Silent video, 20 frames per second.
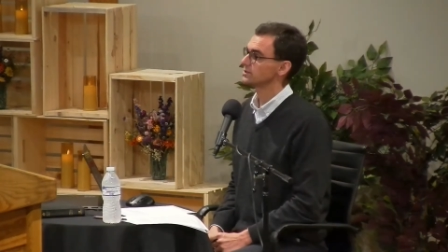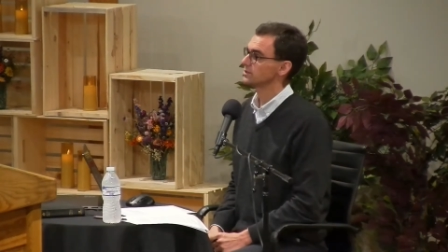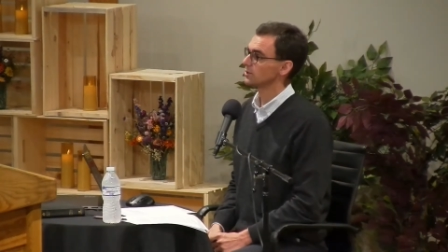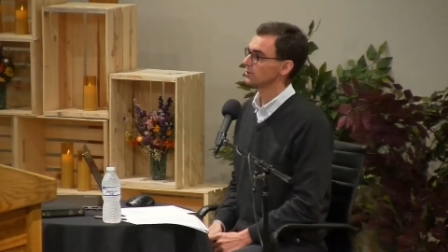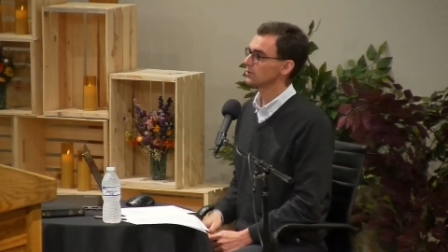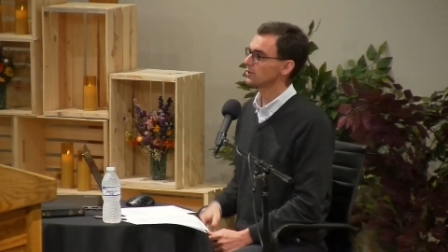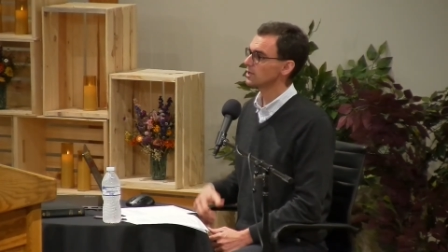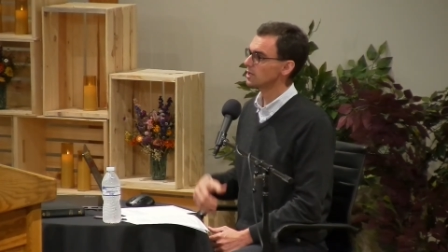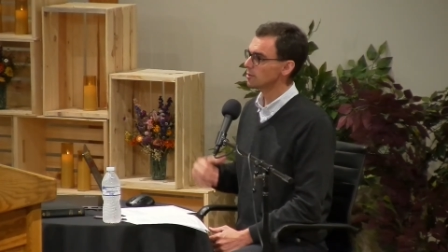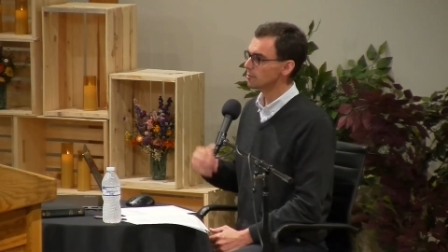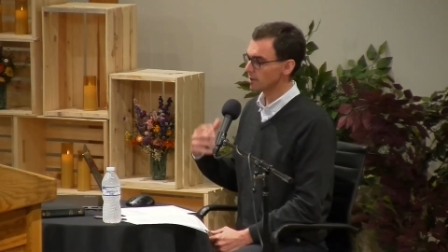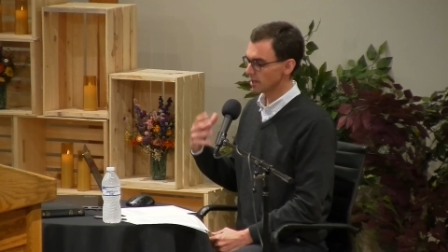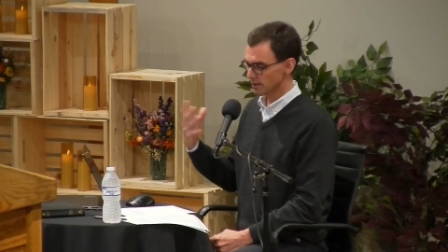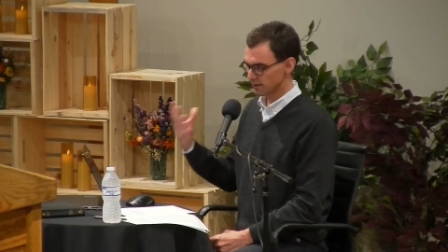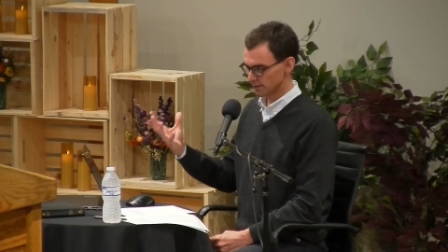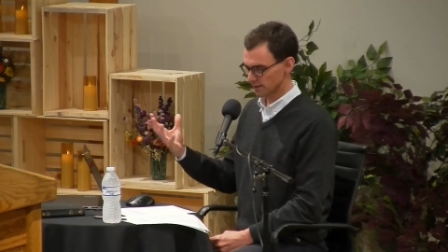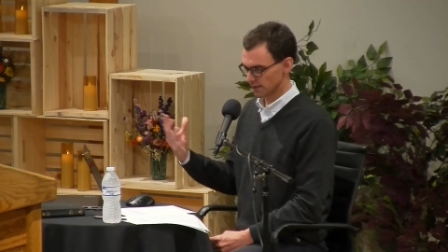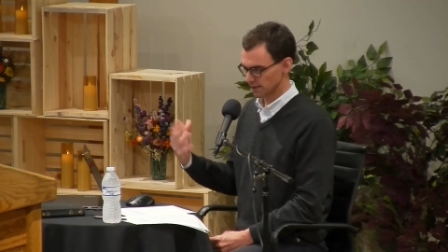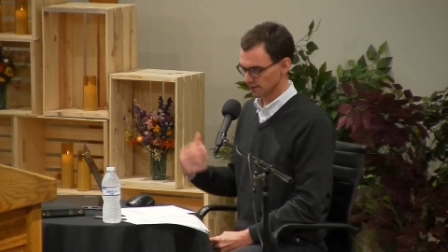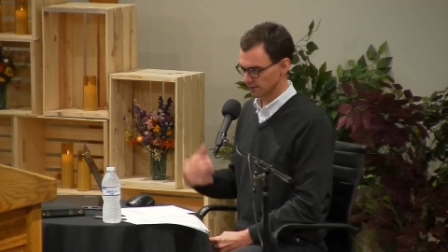So think about
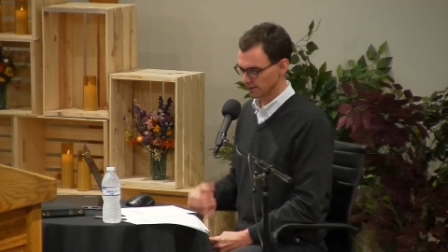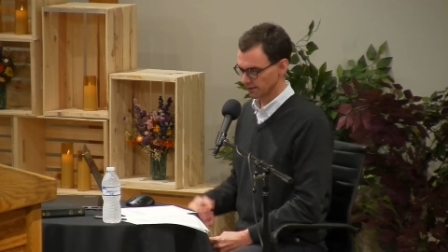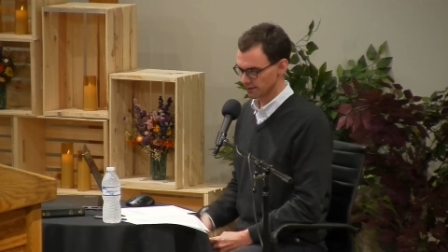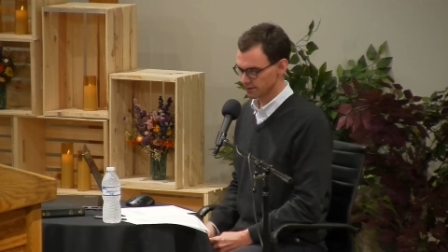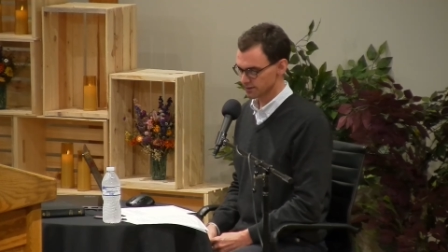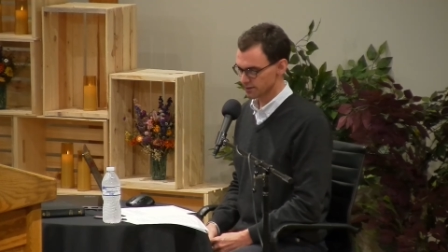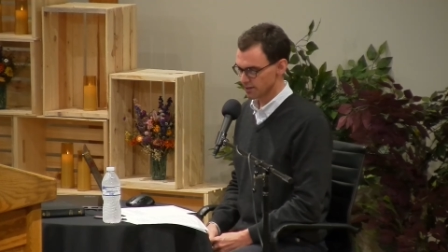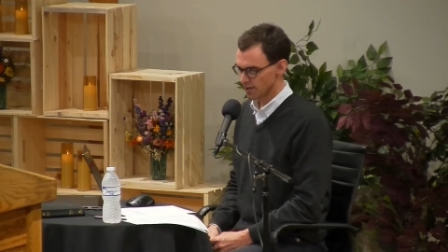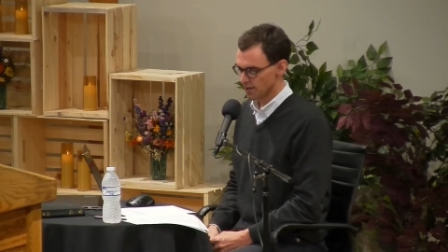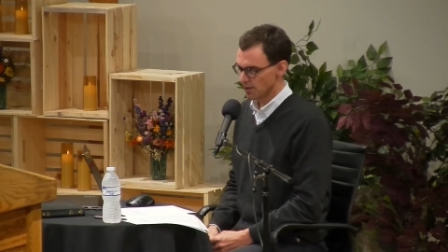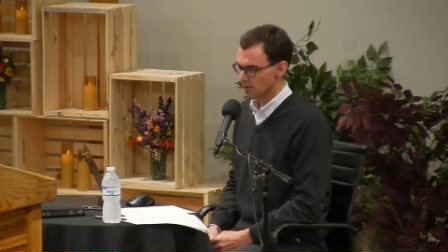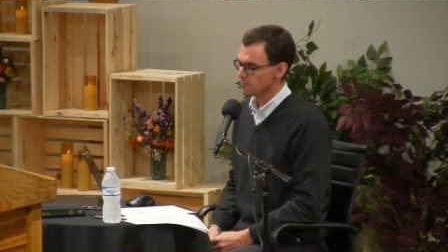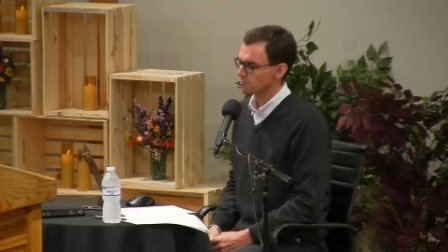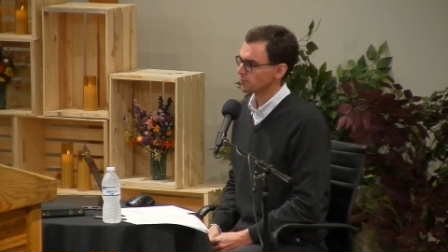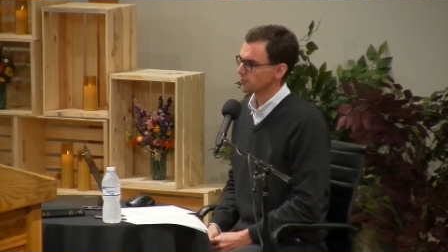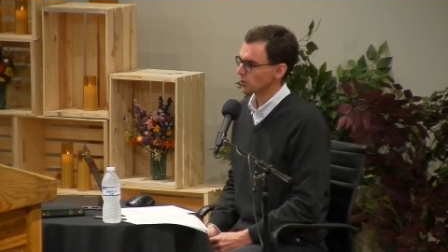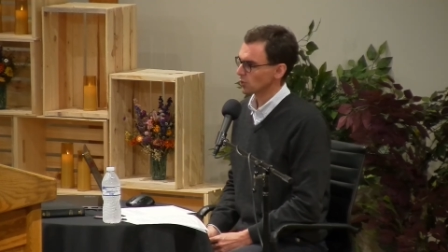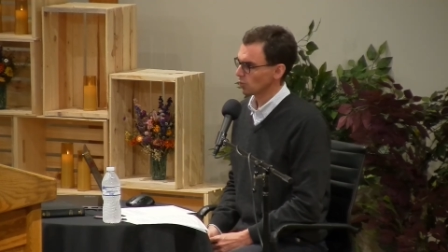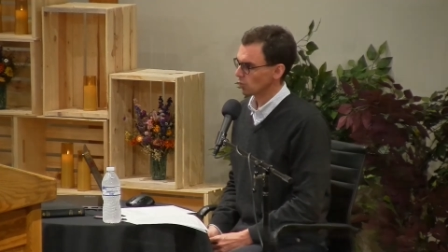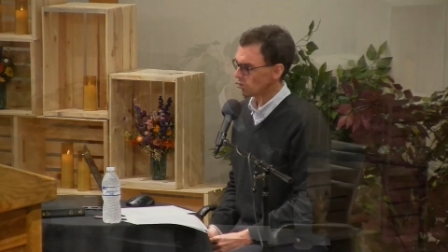it like this
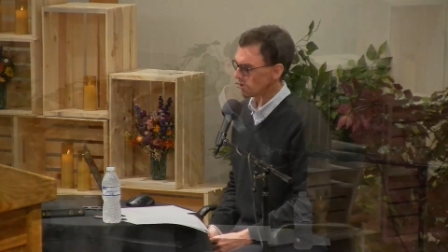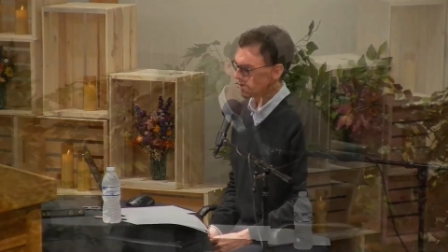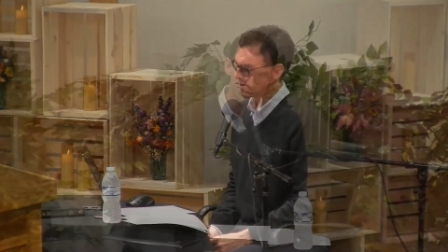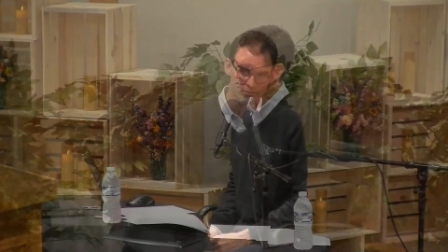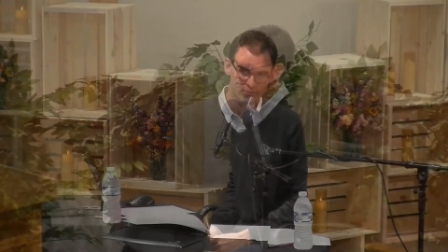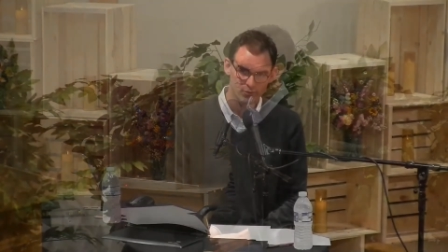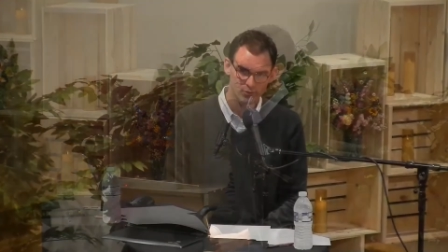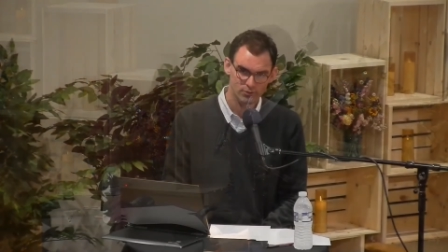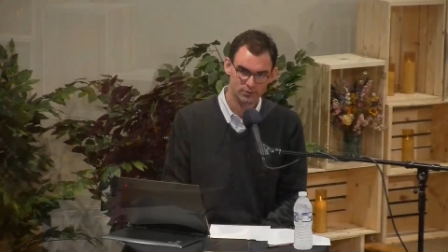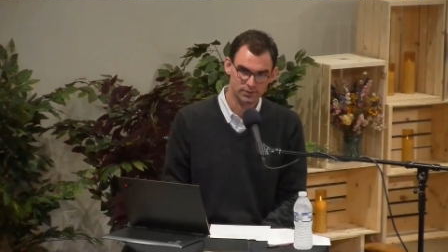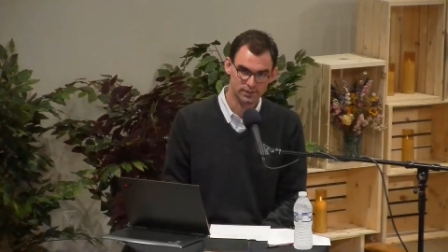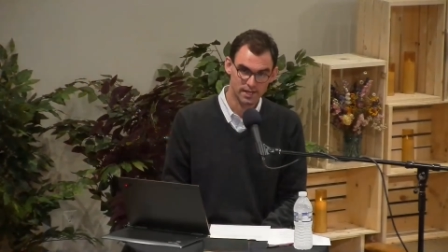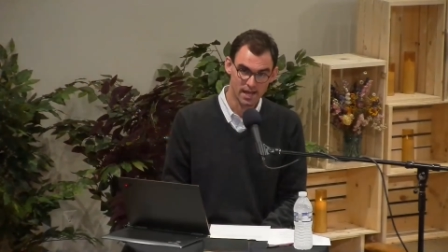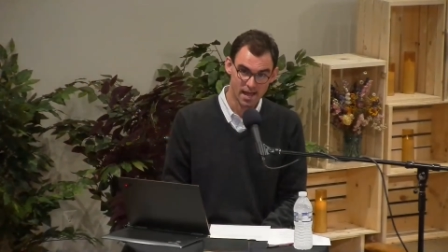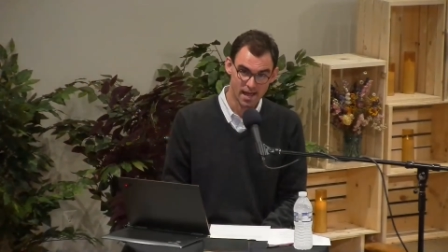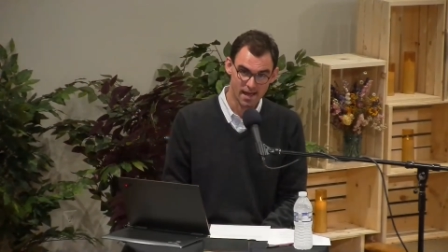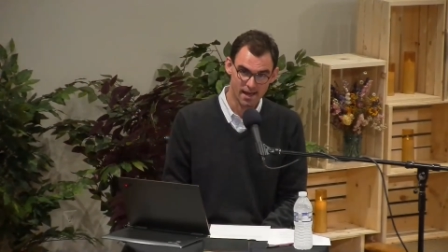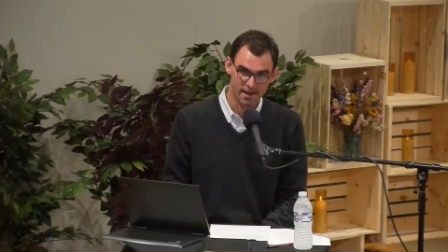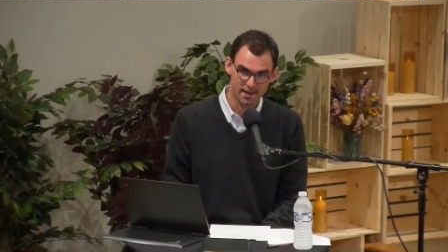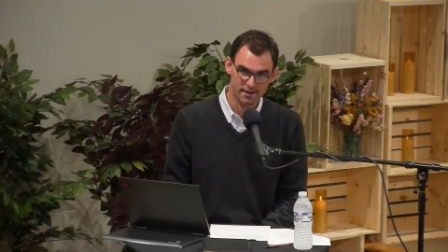What if your
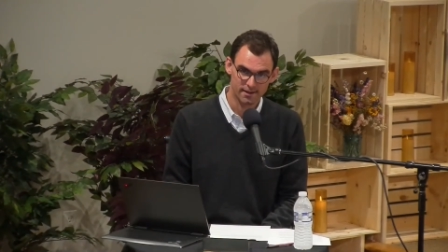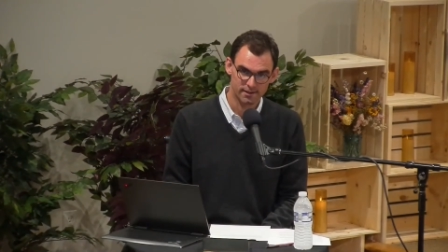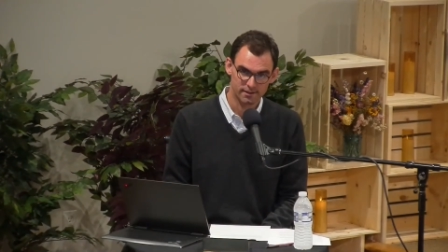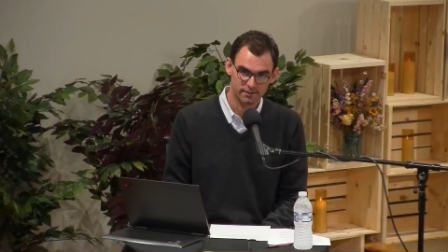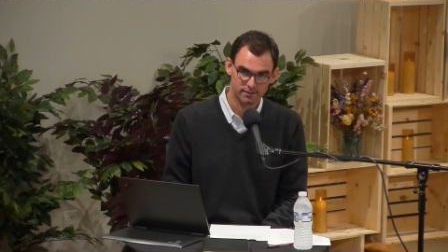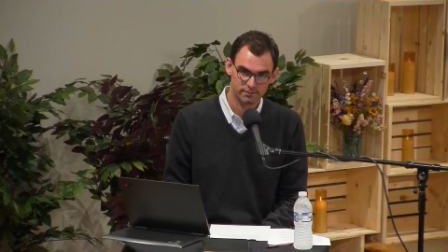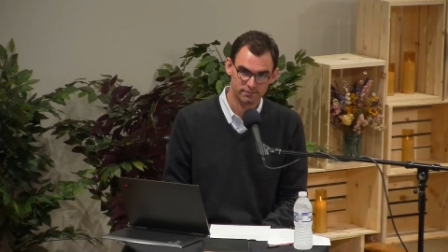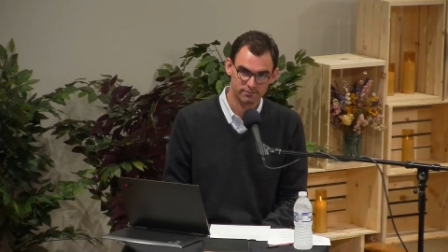dad